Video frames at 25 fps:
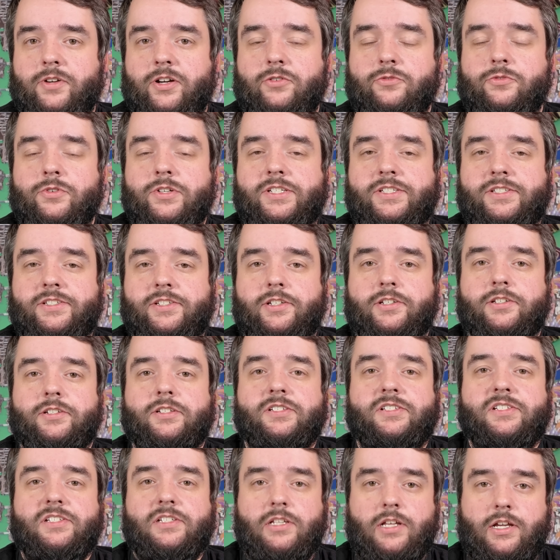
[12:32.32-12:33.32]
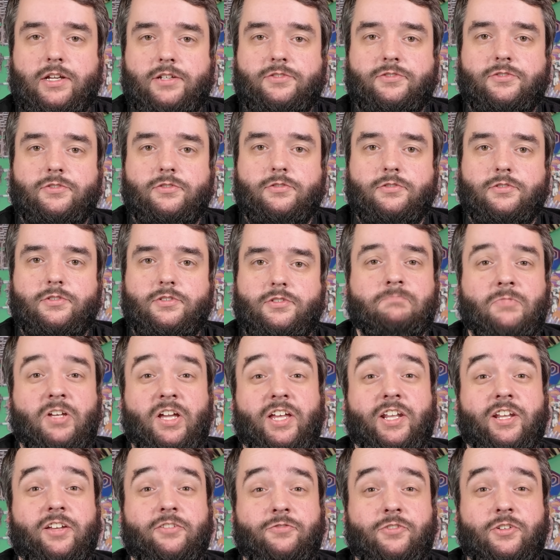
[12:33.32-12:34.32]
about reskin slicers.
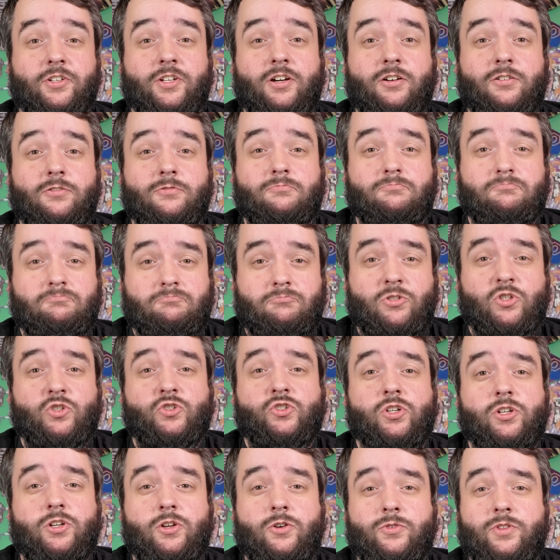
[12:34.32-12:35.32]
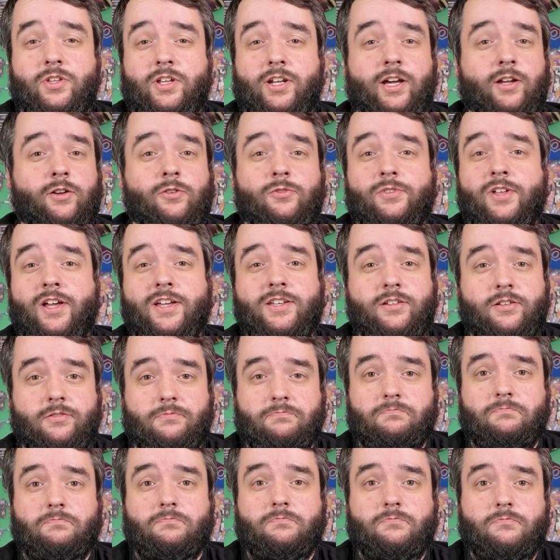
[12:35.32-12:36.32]
And if you don't, you should know that I don't like
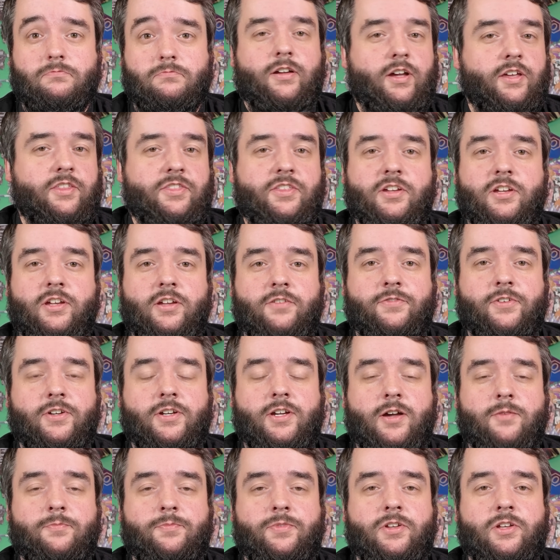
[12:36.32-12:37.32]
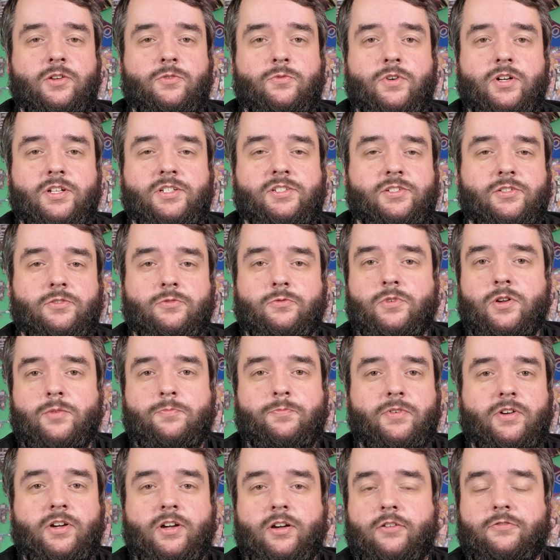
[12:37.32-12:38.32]
them. I think if a company wants to
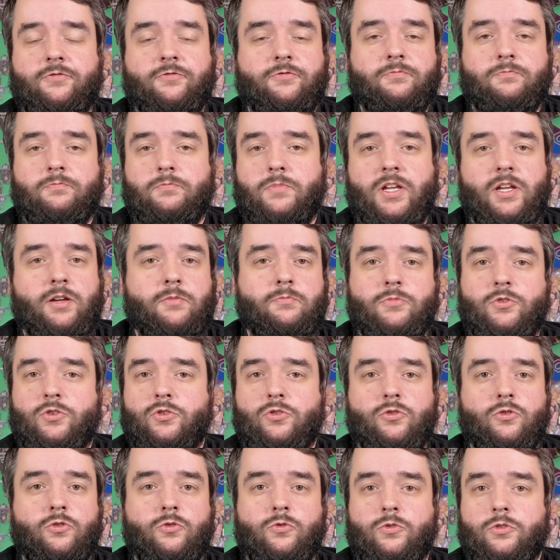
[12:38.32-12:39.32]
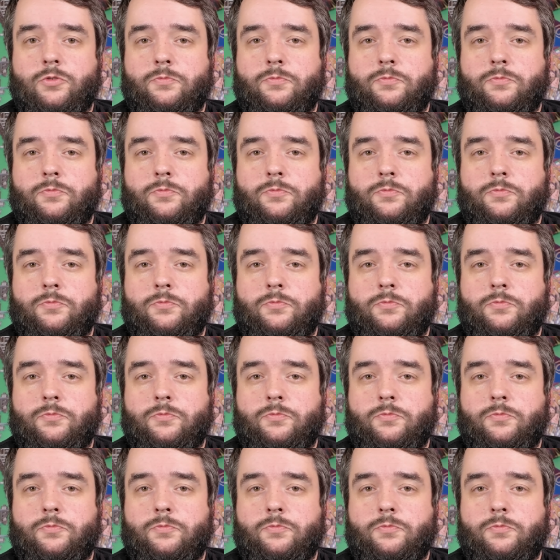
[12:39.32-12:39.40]
rip off Bambu